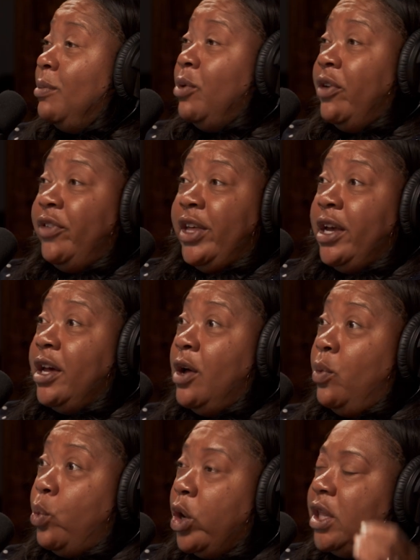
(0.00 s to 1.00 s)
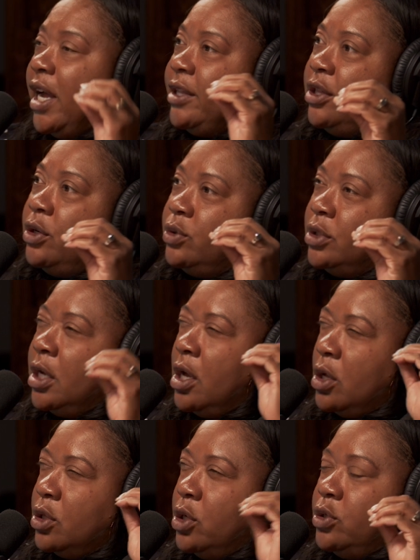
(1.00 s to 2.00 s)
wherever they go. We're like those
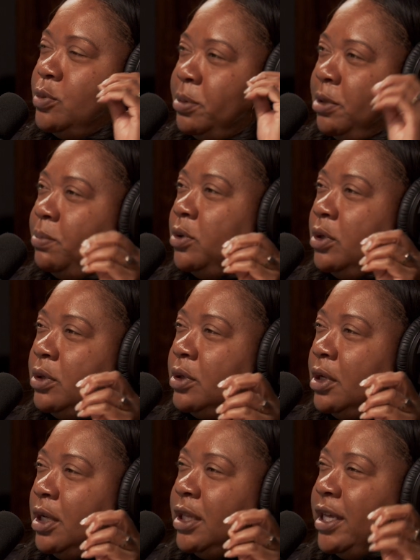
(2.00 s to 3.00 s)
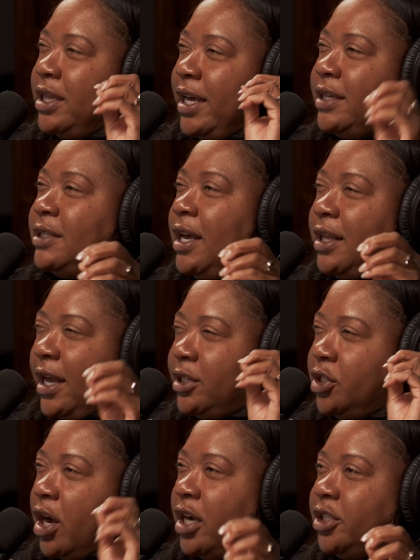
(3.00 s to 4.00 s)
people that they say,
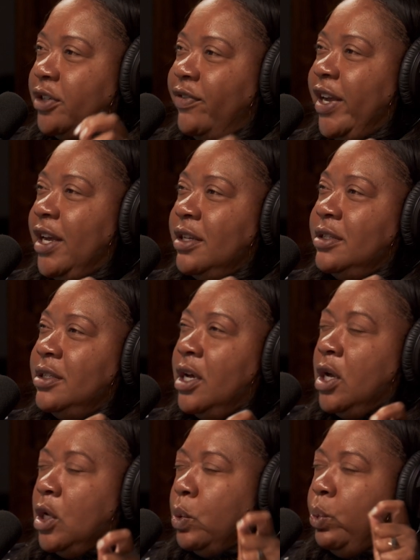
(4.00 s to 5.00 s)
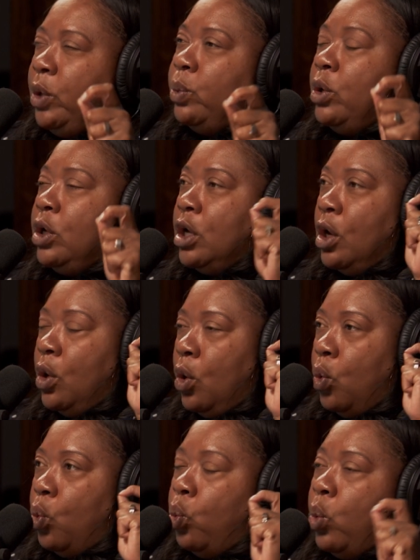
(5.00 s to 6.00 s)
like Dodger fans, we will
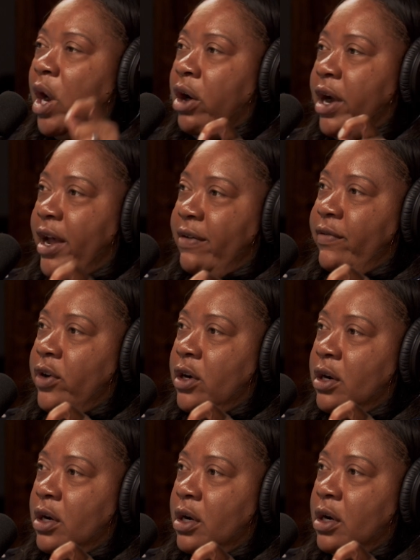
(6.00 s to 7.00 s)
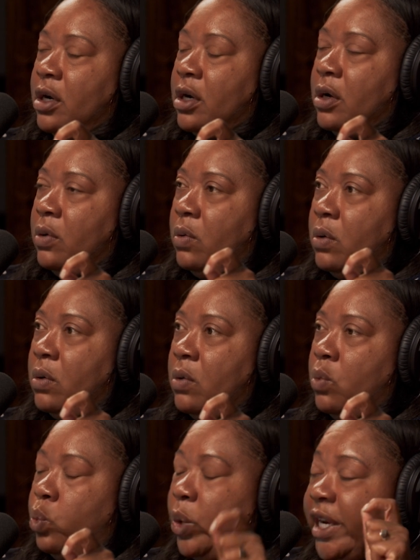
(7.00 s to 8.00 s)
go wherever
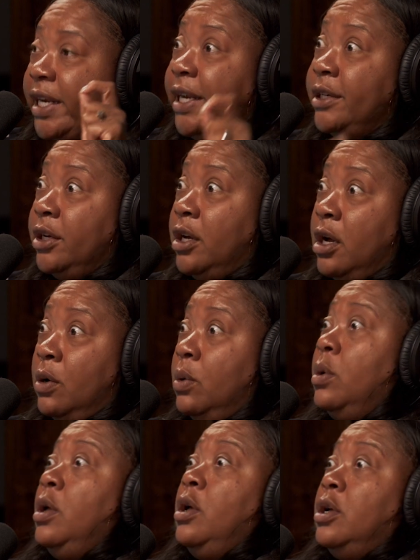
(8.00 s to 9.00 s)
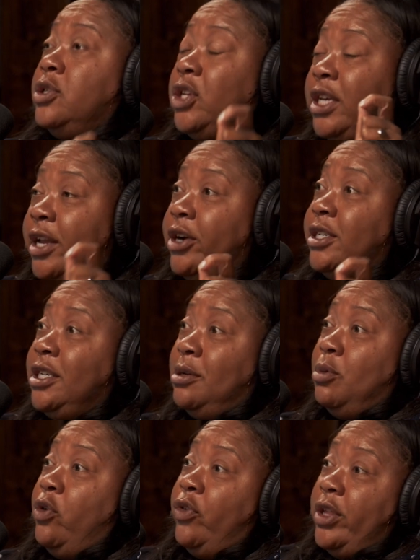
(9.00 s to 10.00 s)
we need to go to get our
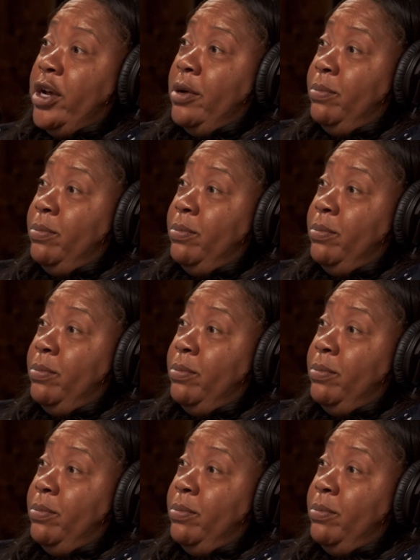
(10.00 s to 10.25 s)
team over the hump.